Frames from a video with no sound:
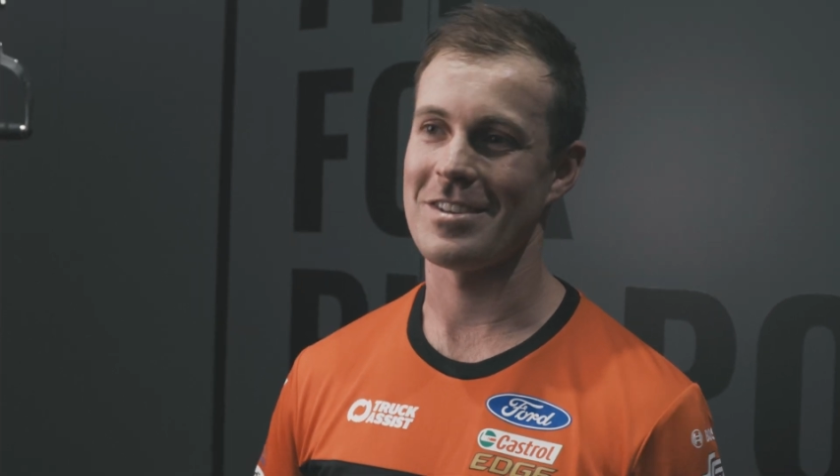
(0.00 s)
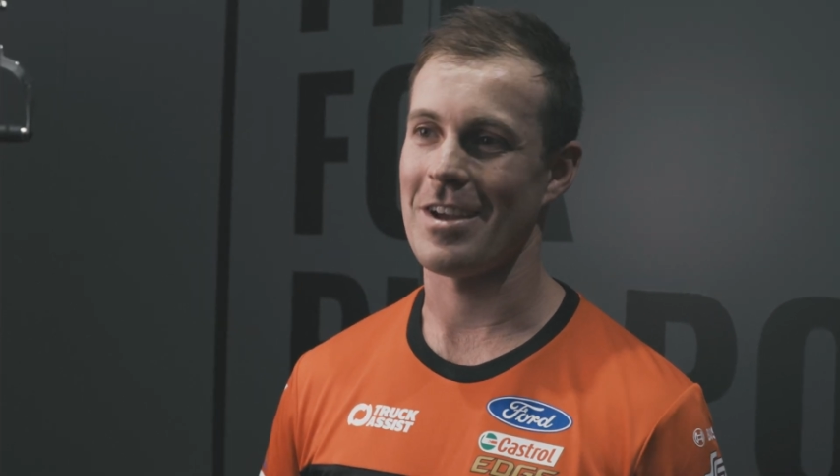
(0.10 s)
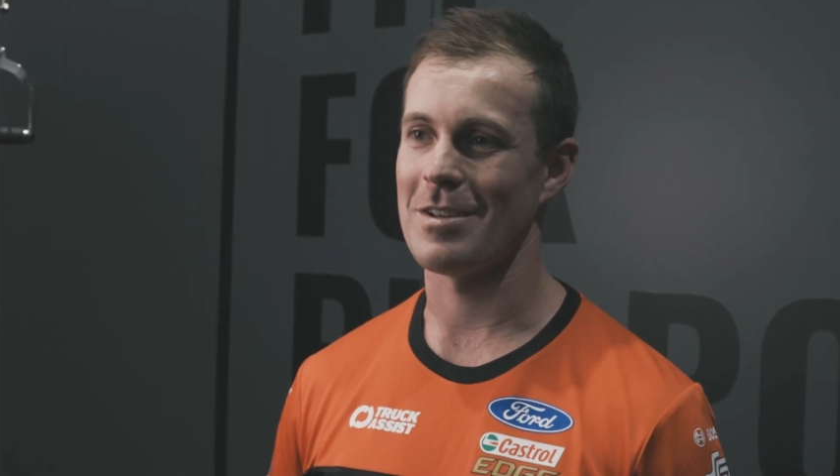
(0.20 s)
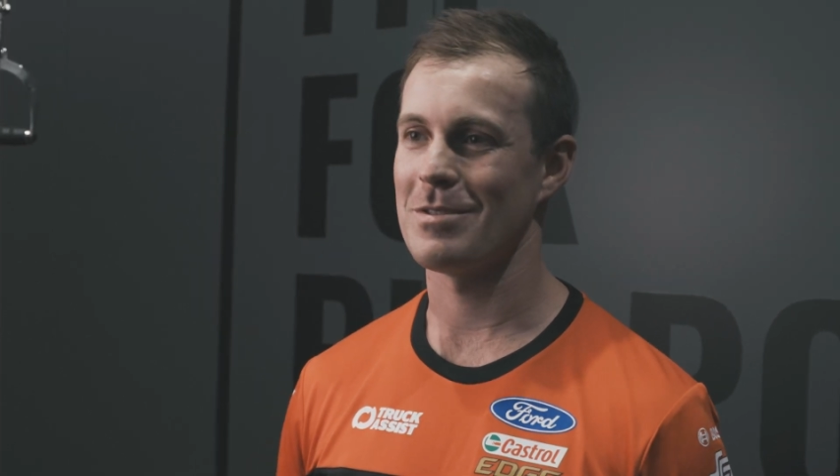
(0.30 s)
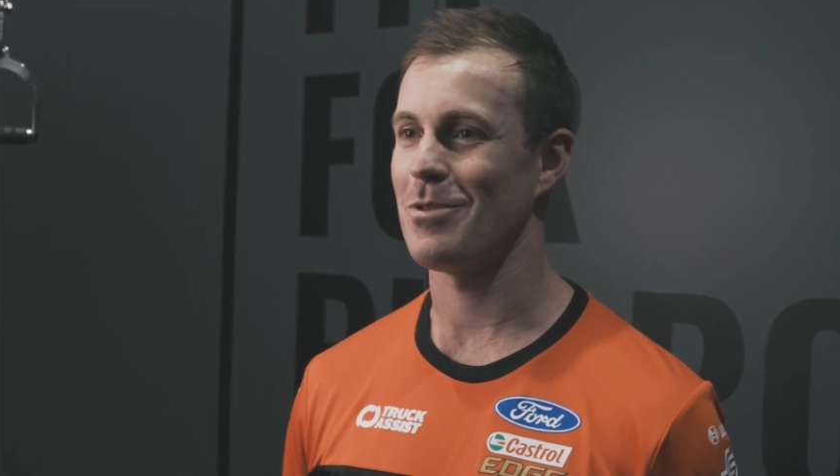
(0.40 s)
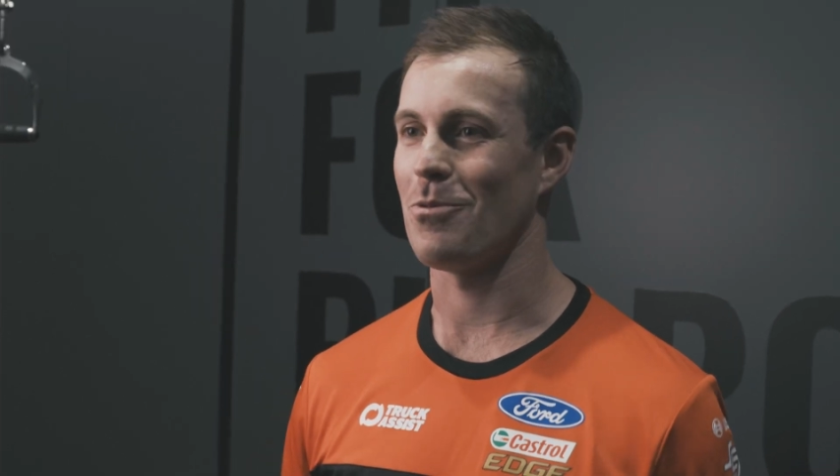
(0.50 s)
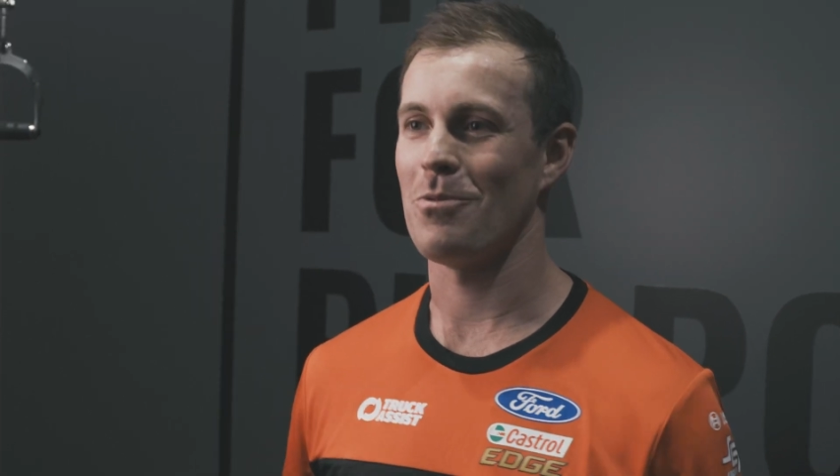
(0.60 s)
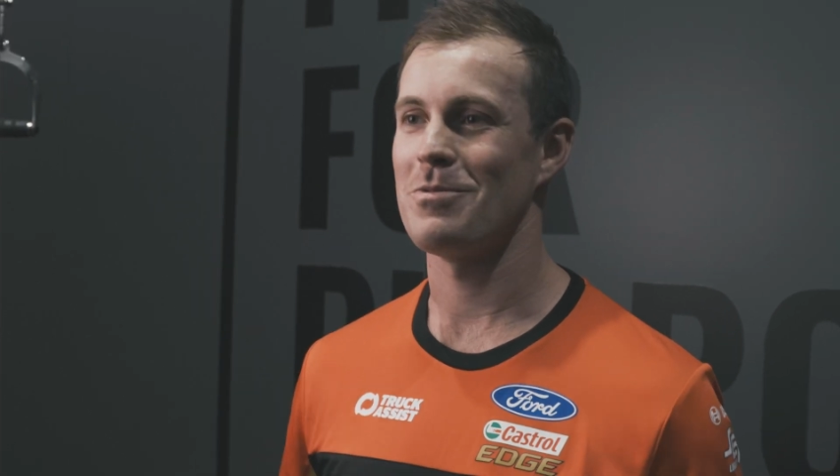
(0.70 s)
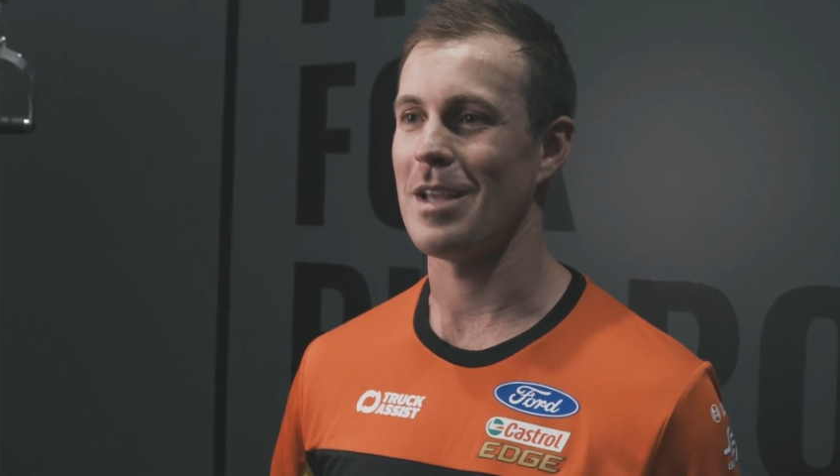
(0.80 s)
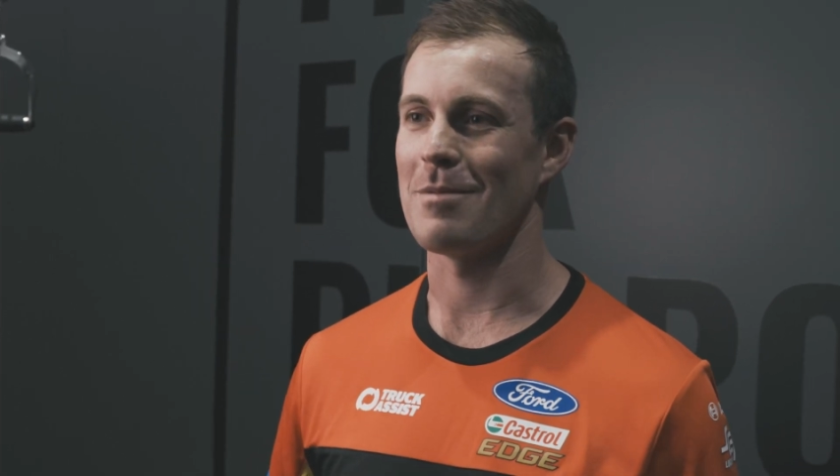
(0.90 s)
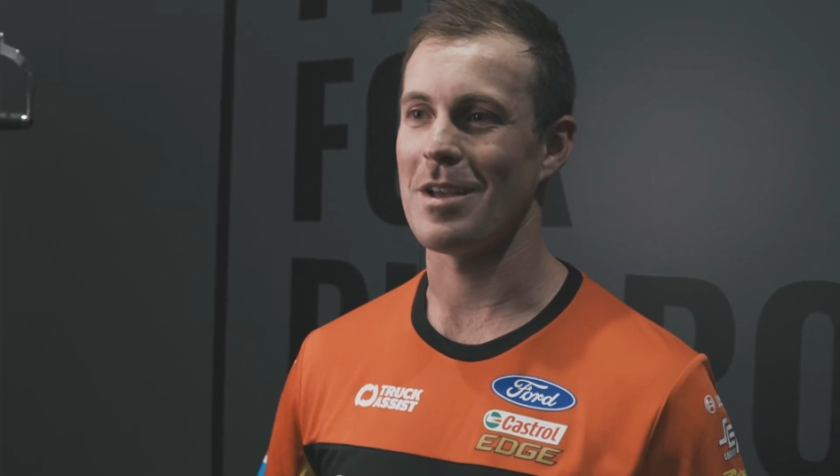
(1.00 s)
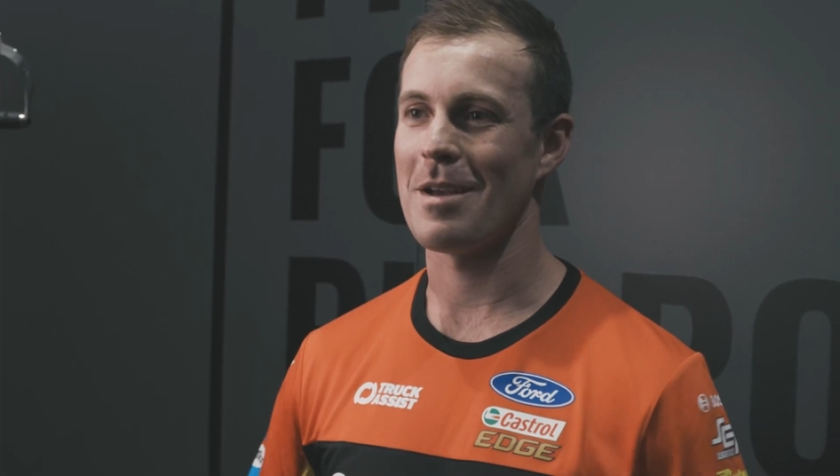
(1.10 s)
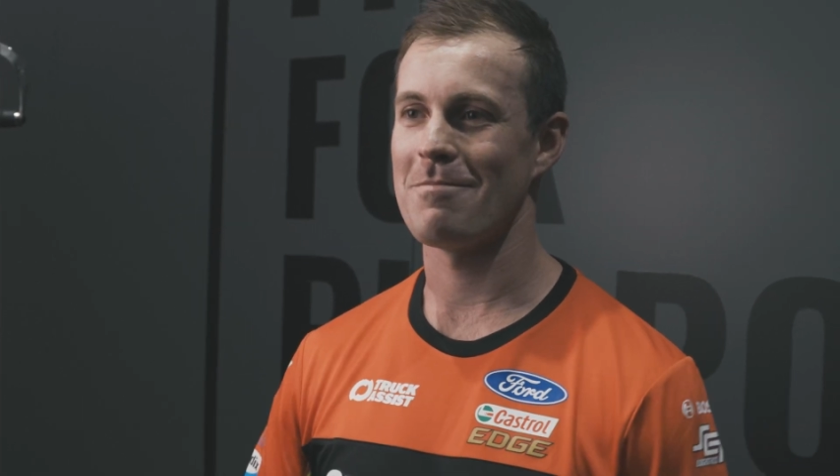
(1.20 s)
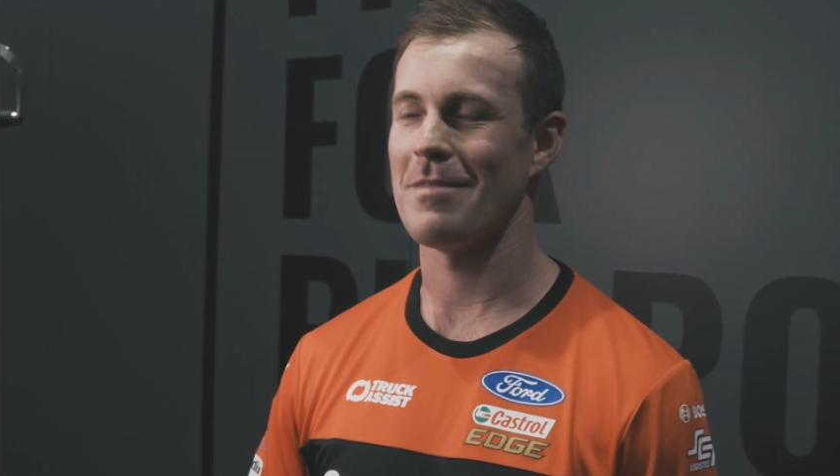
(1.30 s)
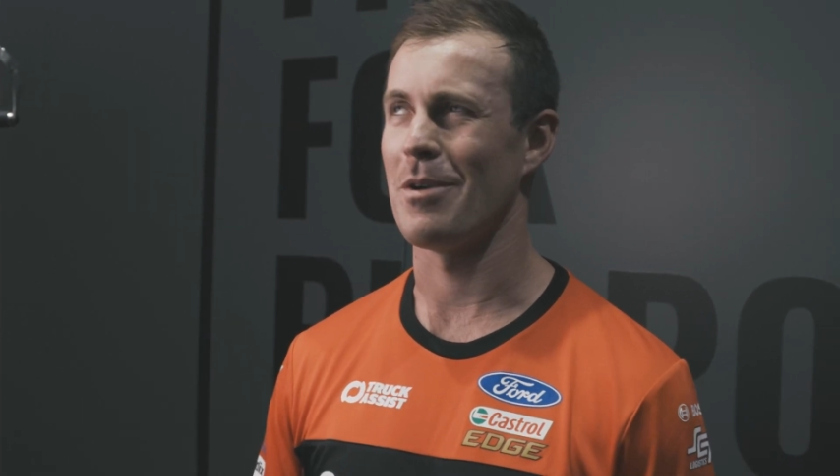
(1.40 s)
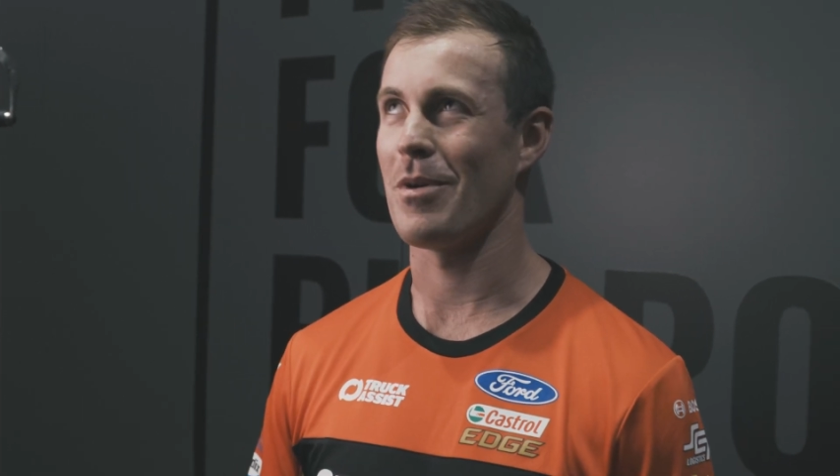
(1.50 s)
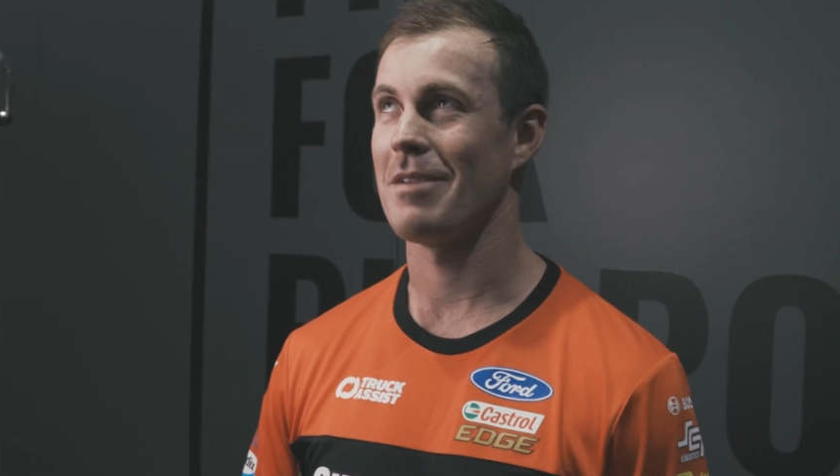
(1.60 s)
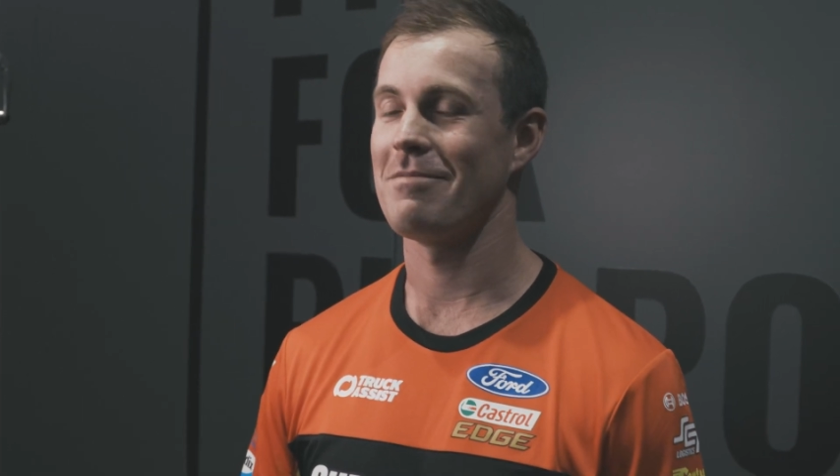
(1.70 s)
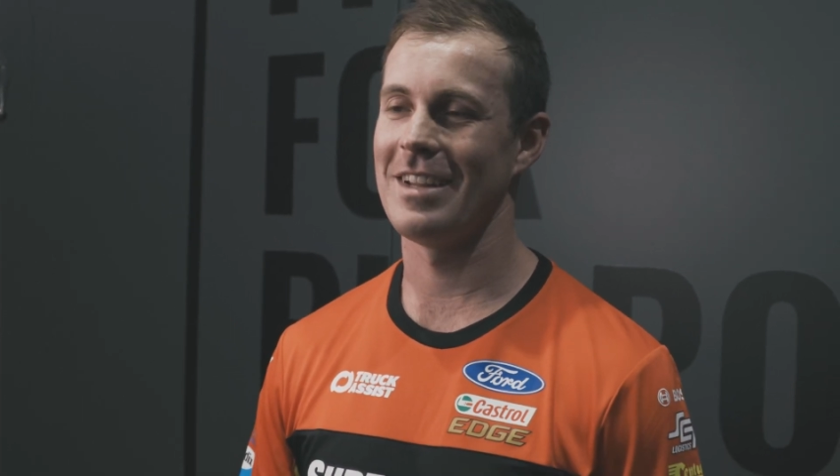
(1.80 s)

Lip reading: So it's all same in a way.